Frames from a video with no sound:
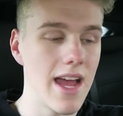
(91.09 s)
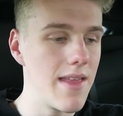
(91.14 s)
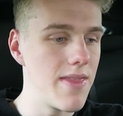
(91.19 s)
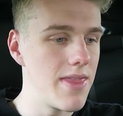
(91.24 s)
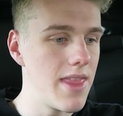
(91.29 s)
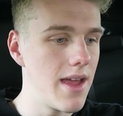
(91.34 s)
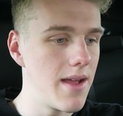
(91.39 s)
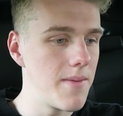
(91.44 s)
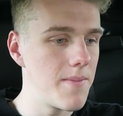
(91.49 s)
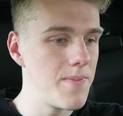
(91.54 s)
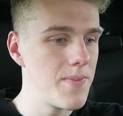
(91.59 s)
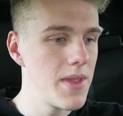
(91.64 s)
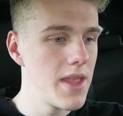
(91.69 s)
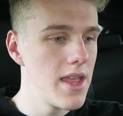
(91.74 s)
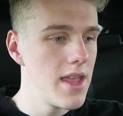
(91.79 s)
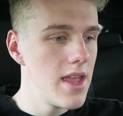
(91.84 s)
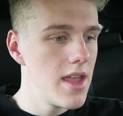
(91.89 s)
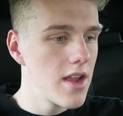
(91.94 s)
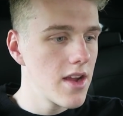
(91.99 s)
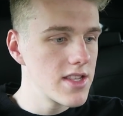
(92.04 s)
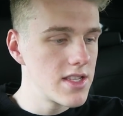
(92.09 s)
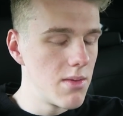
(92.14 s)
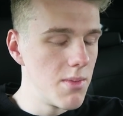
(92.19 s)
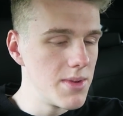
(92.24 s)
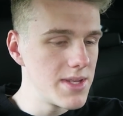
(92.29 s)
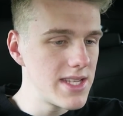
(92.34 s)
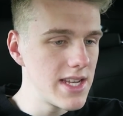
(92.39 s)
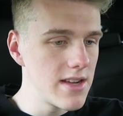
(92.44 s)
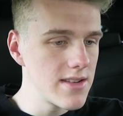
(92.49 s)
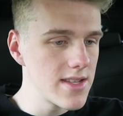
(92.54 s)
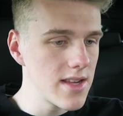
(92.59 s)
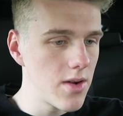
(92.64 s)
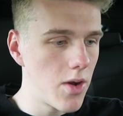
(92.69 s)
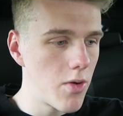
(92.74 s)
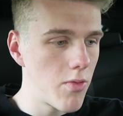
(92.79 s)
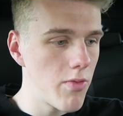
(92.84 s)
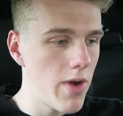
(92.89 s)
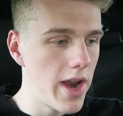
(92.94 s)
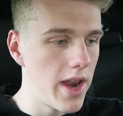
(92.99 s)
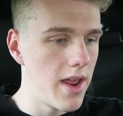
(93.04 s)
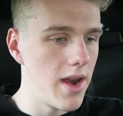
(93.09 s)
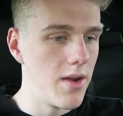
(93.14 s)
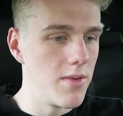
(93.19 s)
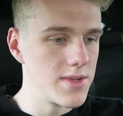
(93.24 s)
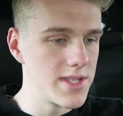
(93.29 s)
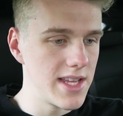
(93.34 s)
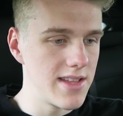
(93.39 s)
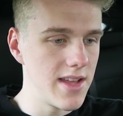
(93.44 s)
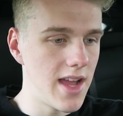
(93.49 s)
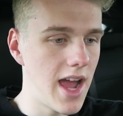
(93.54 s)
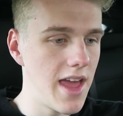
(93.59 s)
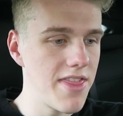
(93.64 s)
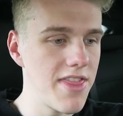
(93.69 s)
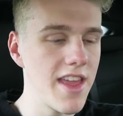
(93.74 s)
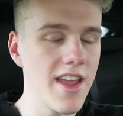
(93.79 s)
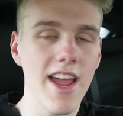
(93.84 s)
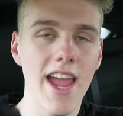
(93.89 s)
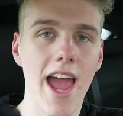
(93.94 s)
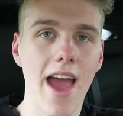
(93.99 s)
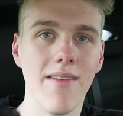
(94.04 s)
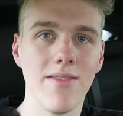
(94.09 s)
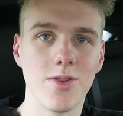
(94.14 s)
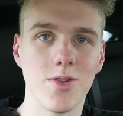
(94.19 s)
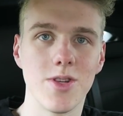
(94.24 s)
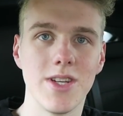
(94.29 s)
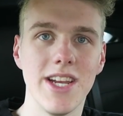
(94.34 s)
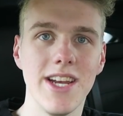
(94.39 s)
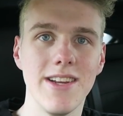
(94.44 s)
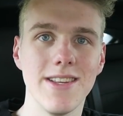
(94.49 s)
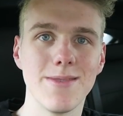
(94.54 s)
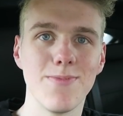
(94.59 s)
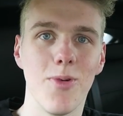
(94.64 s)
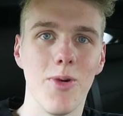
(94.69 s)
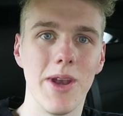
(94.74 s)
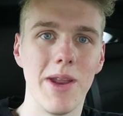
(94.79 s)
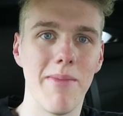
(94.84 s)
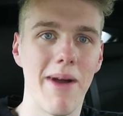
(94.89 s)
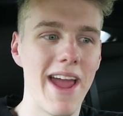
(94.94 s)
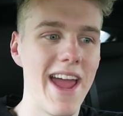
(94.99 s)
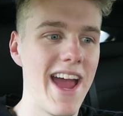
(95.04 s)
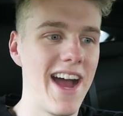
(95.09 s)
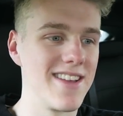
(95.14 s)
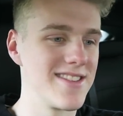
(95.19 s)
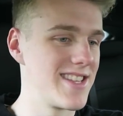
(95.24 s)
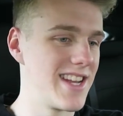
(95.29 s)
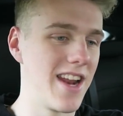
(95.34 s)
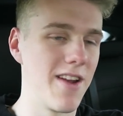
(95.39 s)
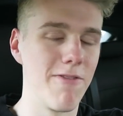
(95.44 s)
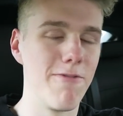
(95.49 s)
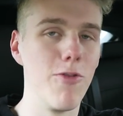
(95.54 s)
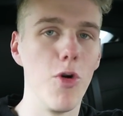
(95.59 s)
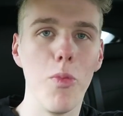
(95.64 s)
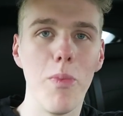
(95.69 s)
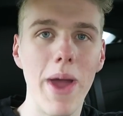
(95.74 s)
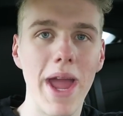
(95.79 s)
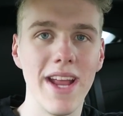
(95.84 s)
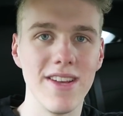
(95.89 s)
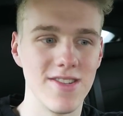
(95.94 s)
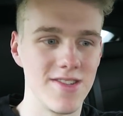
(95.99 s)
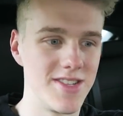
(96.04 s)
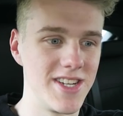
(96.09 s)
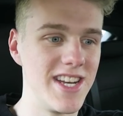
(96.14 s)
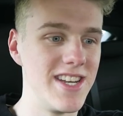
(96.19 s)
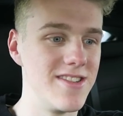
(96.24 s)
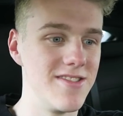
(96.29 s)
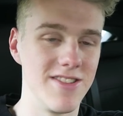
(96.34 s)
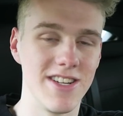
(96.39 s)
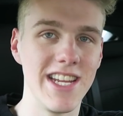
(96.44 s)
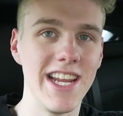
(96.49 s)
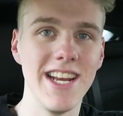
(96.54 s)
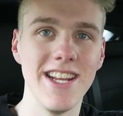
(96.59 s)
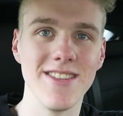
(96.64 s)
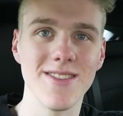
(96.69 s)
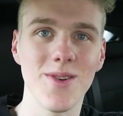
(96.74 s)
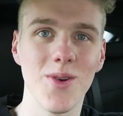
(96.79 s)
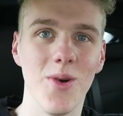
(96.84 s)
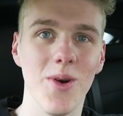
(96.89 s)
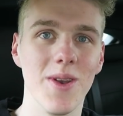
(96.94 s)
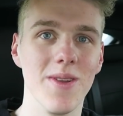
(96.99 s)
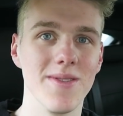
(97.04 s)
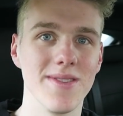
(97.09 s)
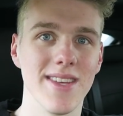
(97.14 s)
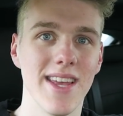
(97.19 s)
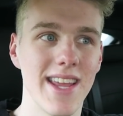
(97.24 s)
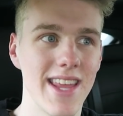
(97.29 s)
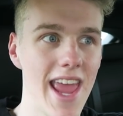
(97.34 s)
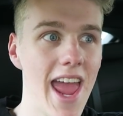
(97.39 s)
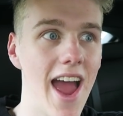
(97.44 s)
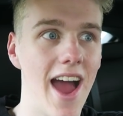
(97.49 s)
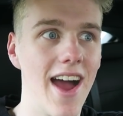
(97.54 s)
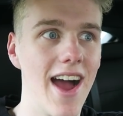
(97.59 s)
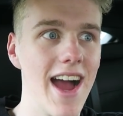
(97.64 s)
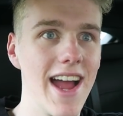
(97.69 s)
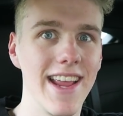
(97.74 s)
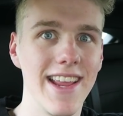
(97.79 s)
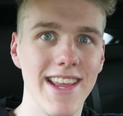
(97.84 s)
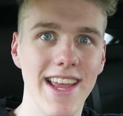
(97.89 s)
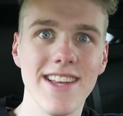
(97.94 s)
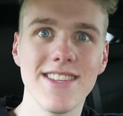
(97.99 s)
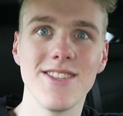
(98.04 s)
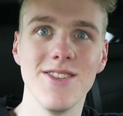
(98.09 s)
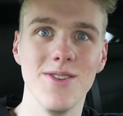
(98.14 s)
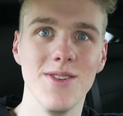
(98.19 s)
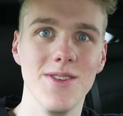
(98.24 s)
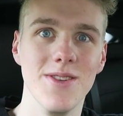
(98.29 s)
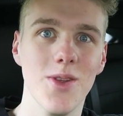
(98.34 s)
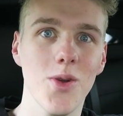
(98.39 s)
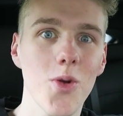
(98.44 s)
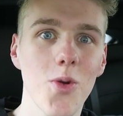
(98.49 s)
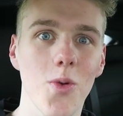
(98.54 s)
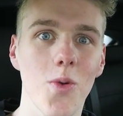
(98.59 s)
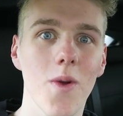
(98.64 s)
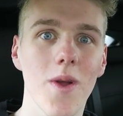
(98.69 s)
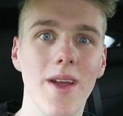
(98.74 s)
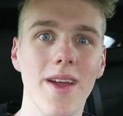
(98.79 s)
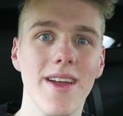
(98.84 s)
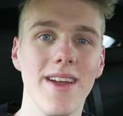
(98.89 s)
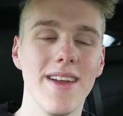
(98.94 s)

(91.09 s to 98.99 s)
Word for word: I because I remember seeing this thing on Reddit and it was like, I think I have a Dratini spawn in my house, and it had a full page of Dratinis caught, and it was like, yeah, I guess you do.